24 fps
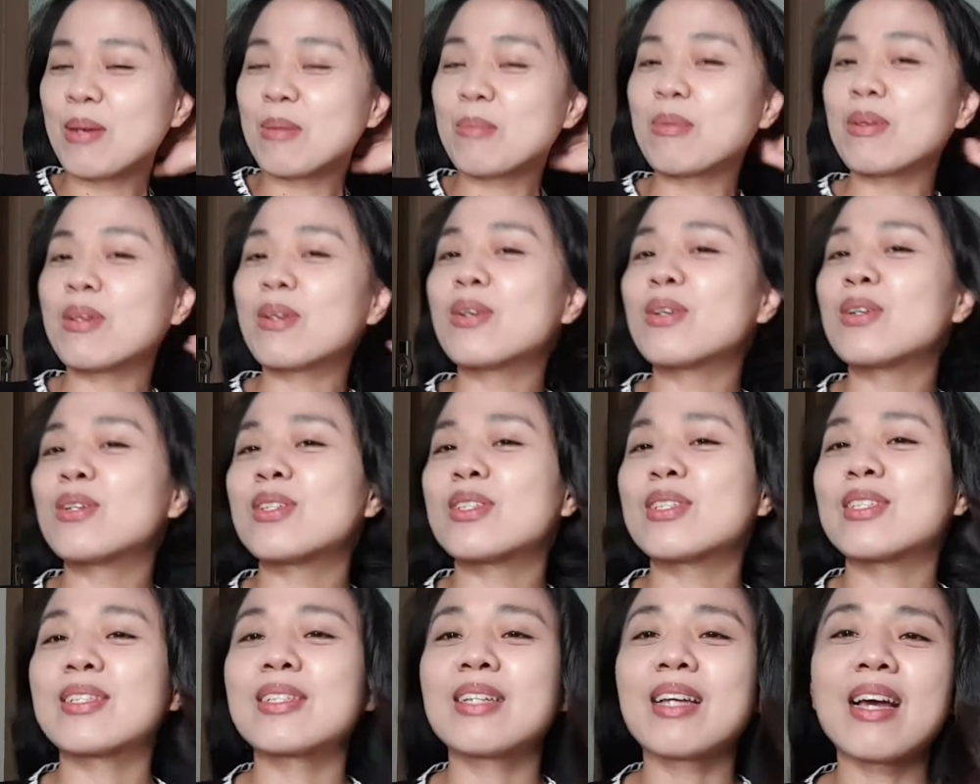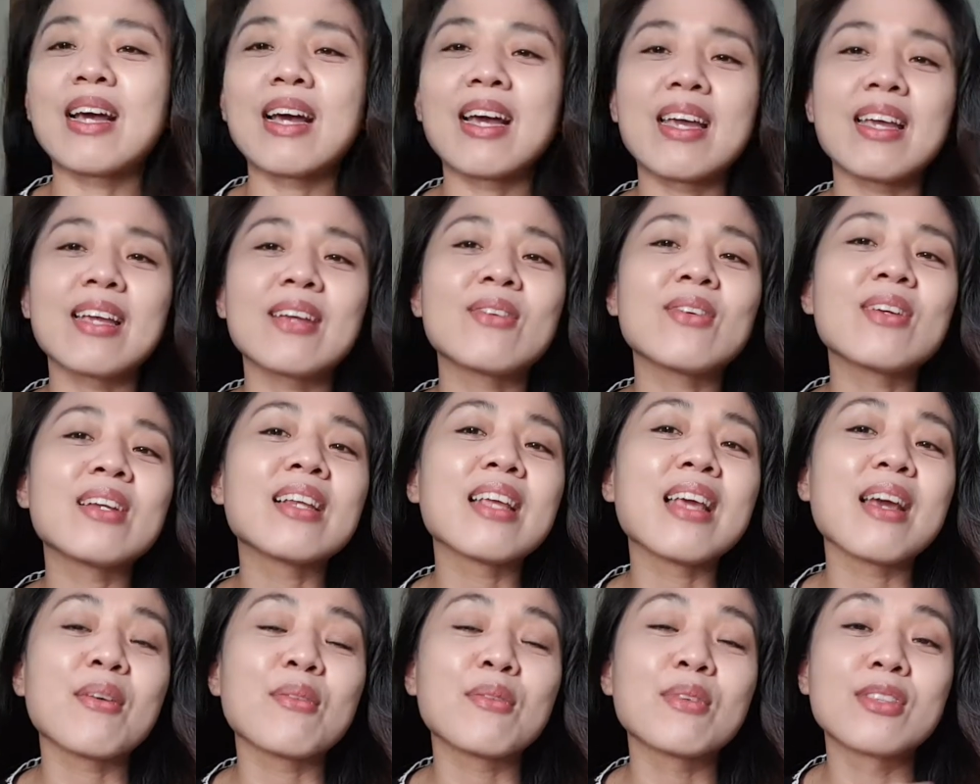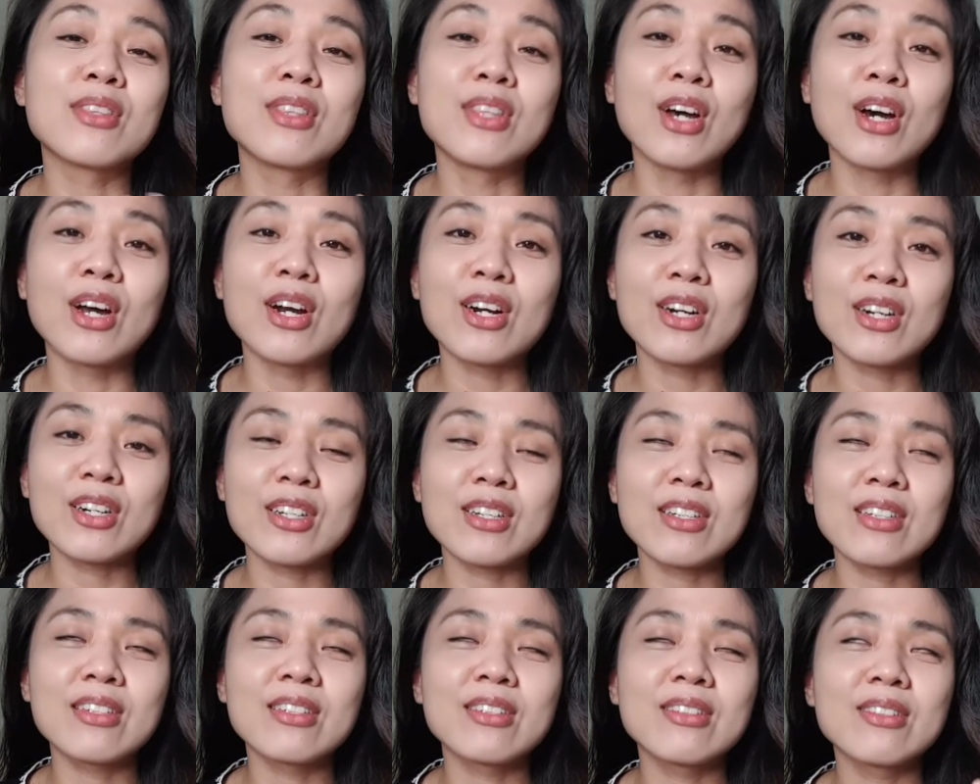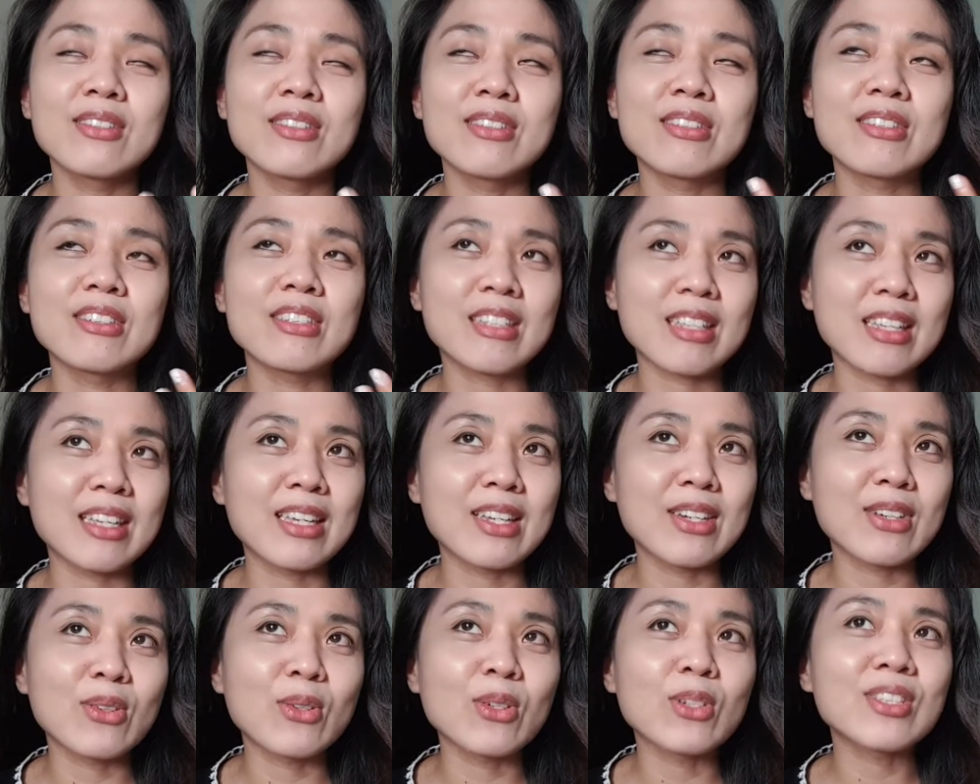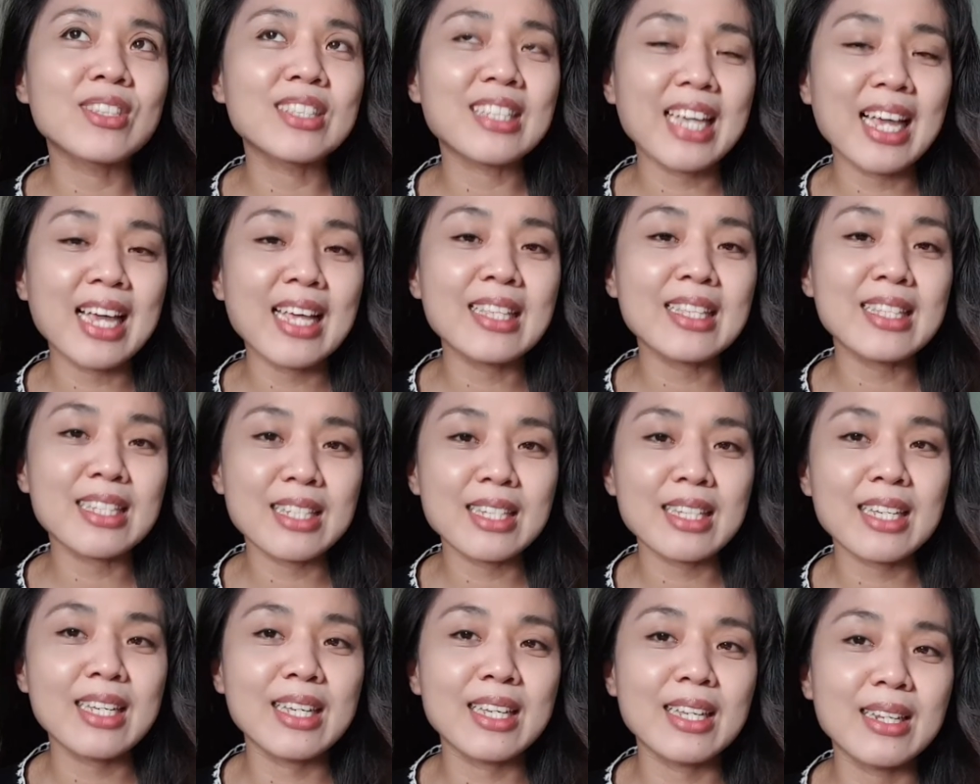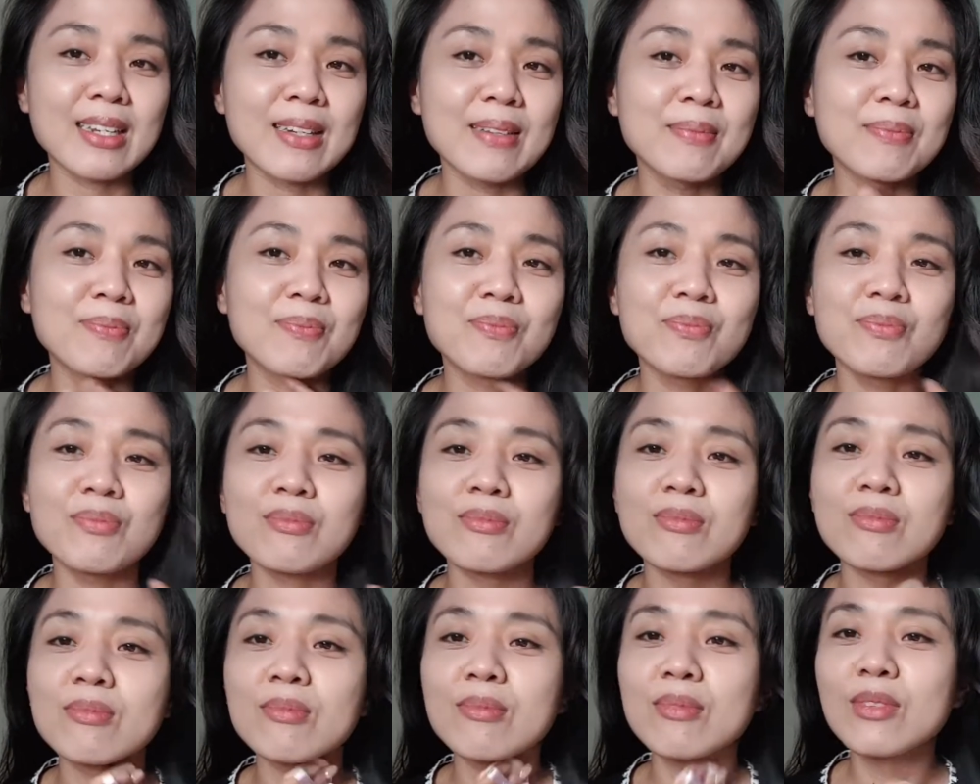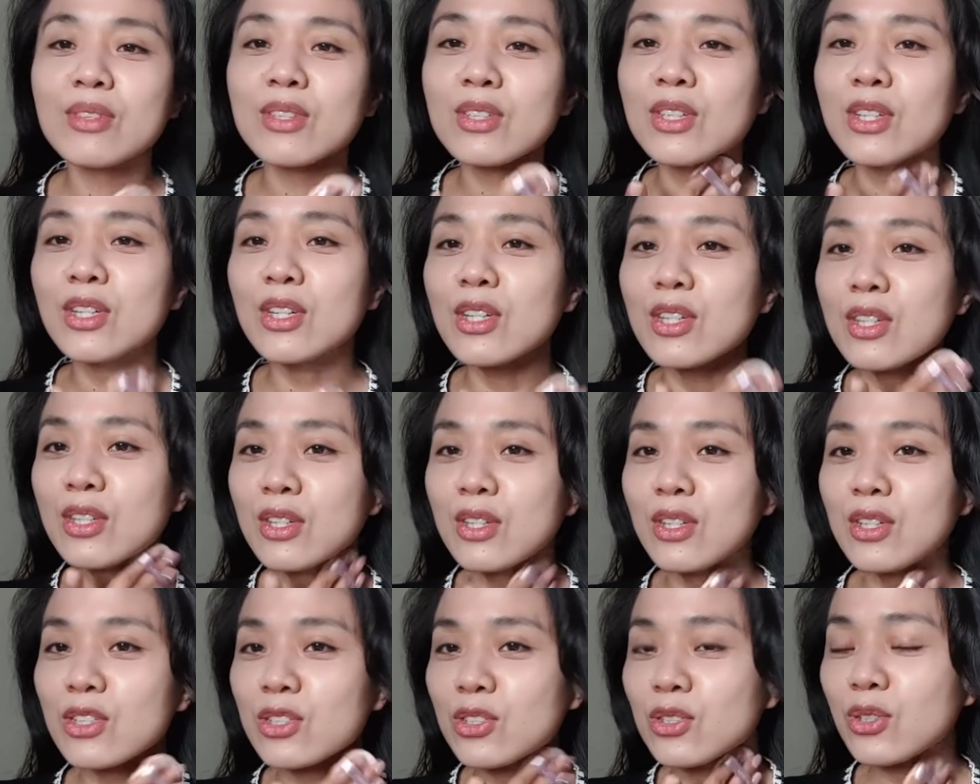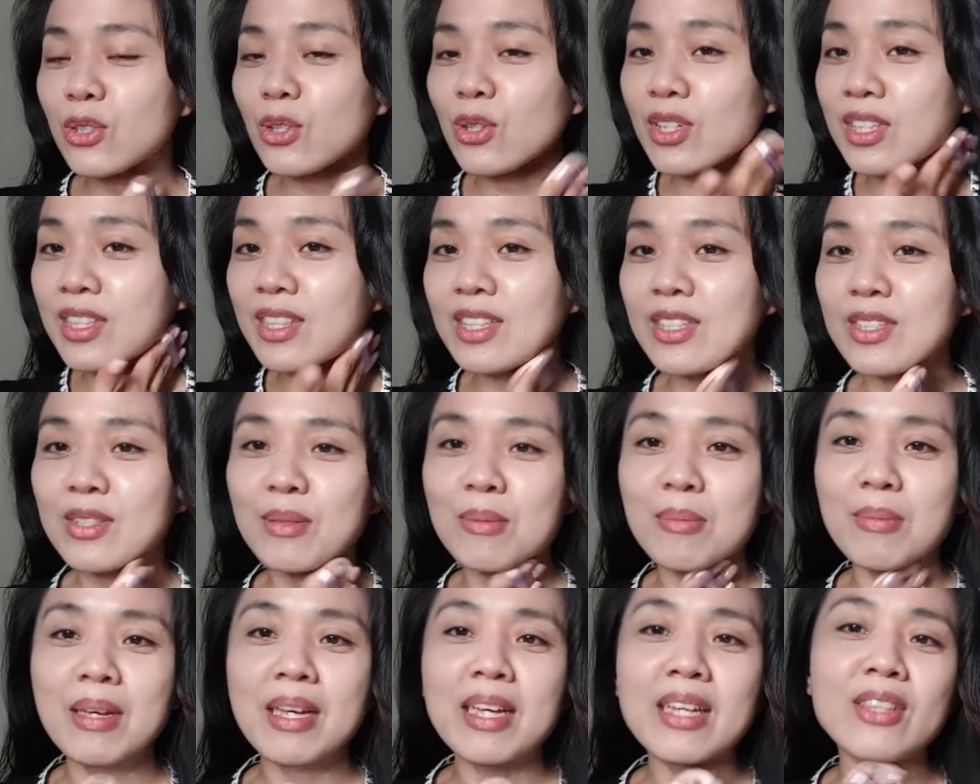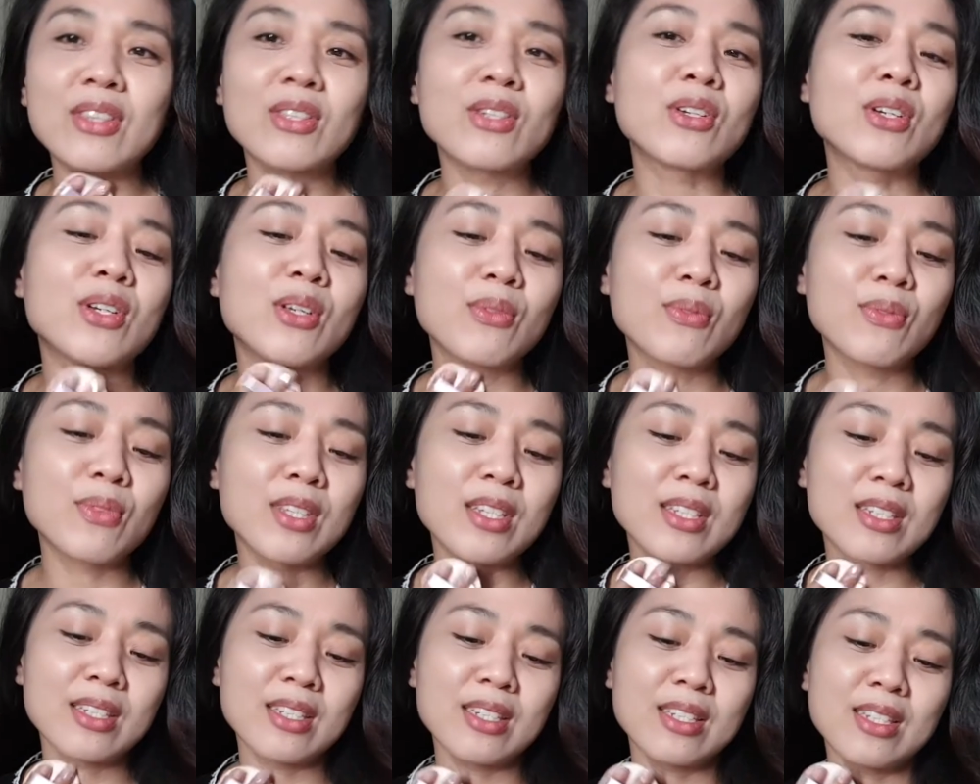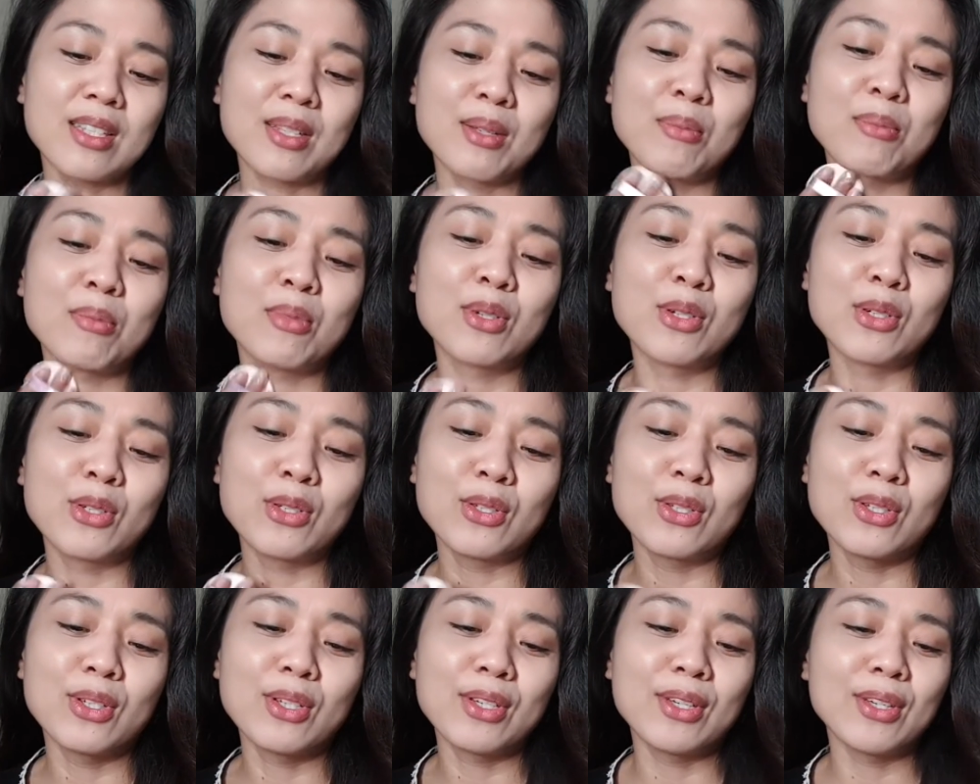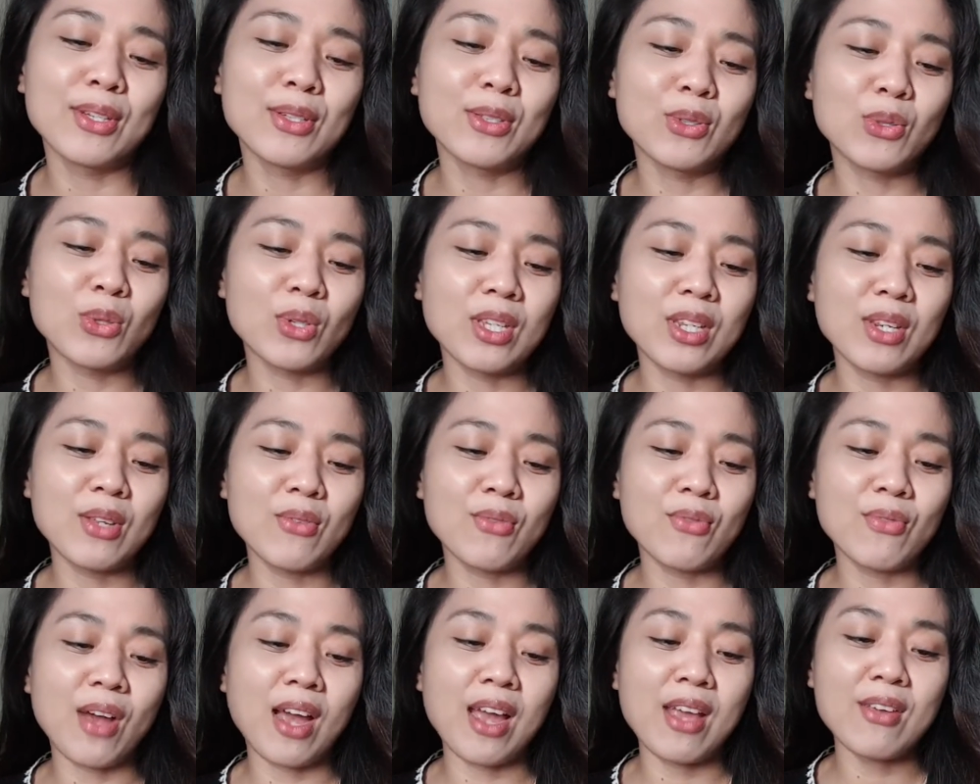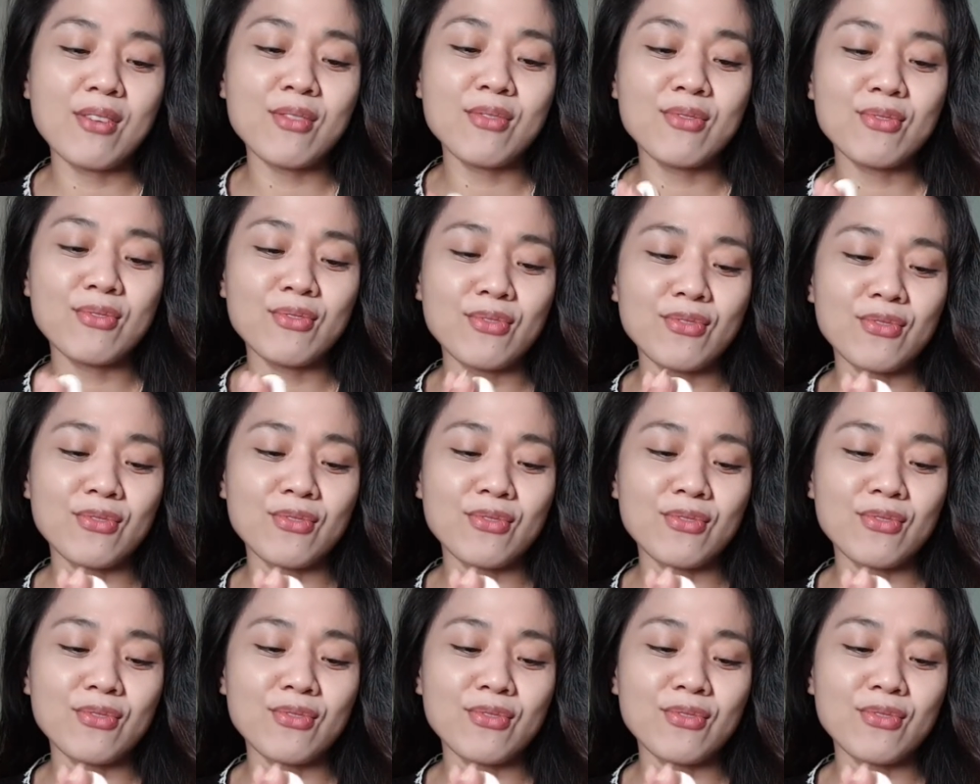Because I really have a dark skin or tan skin. So it doesn't matter if this is number 25.